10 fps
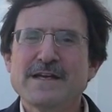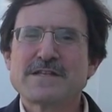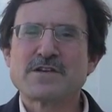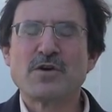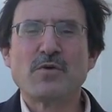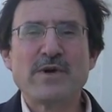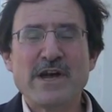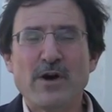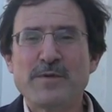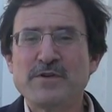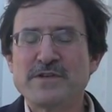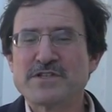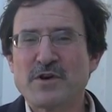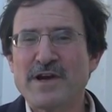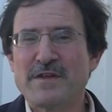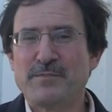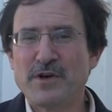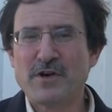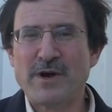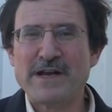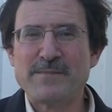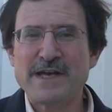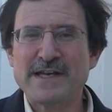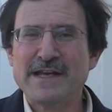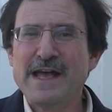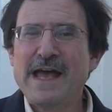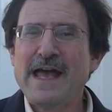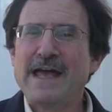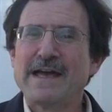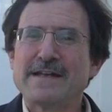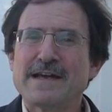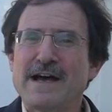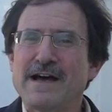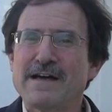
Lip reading: So we hope you enjoy the book quite a bit and